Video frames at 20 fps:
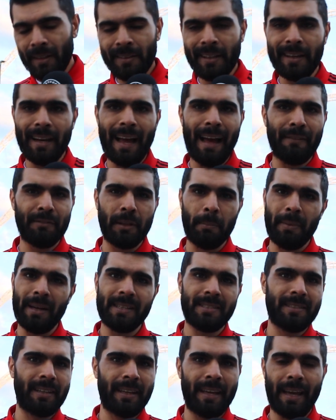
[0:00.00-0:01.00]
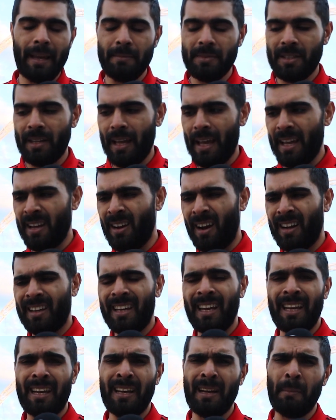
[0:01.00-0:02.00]
didn't have the best of games today. He got a
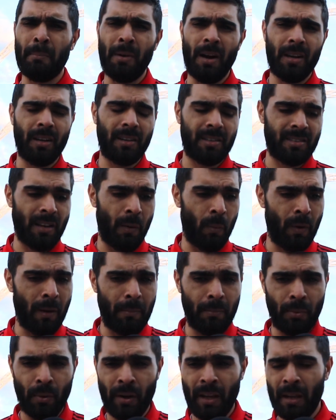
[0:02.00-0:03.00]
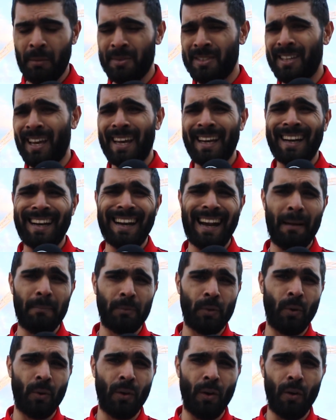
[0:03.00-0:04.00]
kick in the bollocks at one point. He was getting
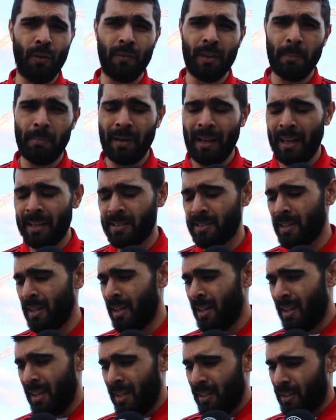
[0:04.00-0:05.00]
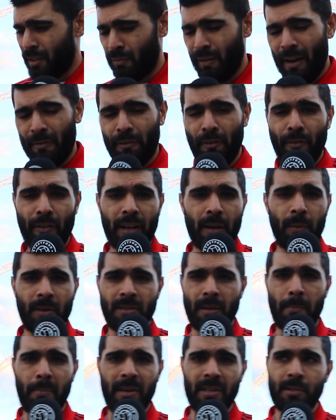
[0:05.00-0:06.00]
clamped all over the place. The referee was
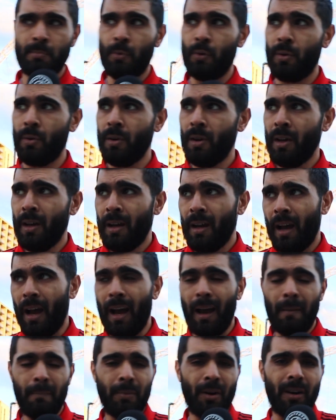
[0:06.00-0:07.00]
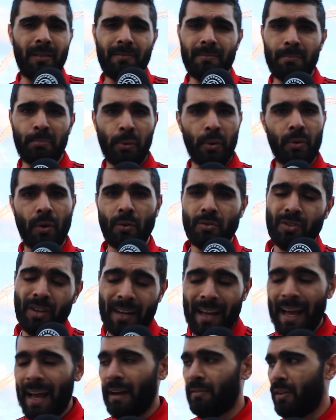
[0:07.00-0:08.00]
abysmal. Um, but Bruno's going
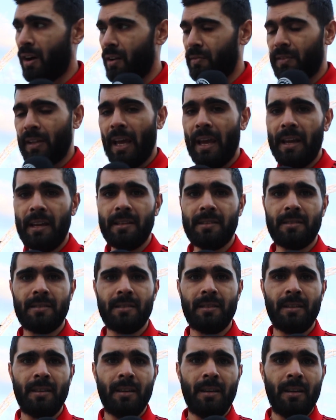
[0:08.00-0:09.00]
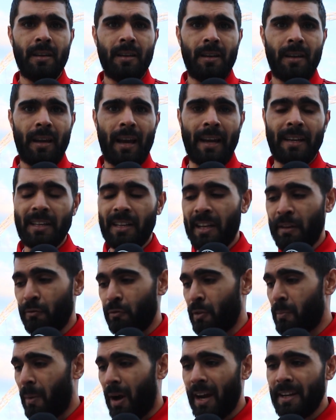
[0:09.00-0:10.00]
to have off days. And it, it
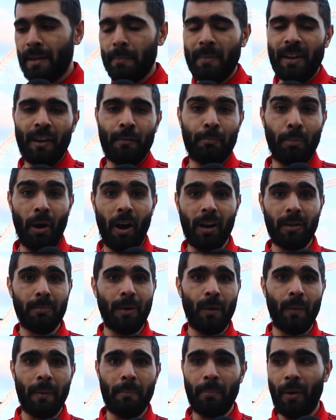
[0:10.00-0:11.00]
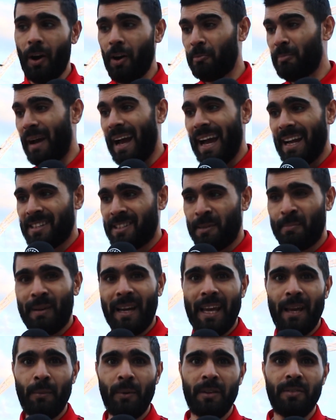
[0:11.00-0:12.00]
reminded me of Pogba when Pogba had to
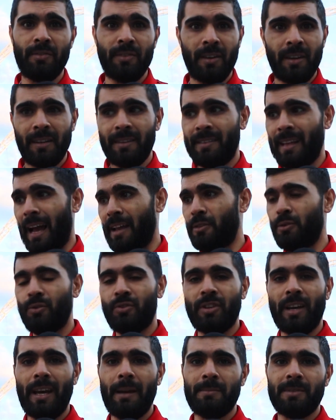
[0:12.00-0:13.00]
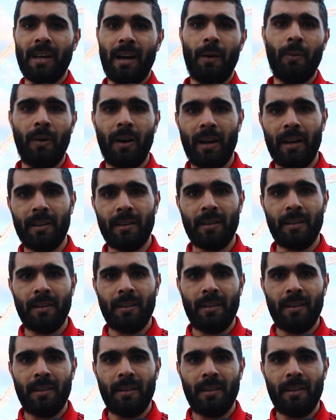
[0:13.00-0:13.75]
play with Daniel James out wide